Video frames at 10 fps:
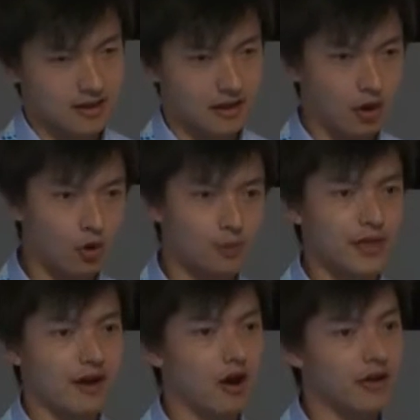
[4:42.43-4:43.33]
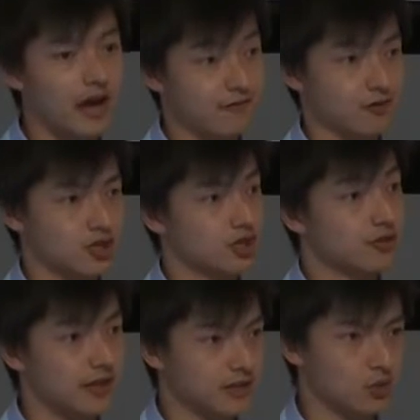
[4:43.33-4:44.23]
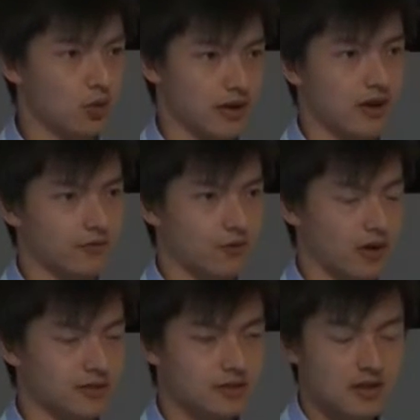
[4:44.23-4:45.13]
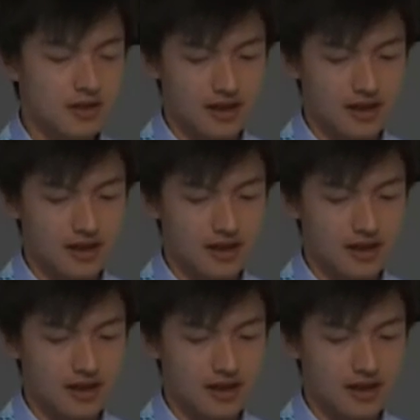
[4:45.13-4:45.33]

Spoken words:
hope that on average things work out for us.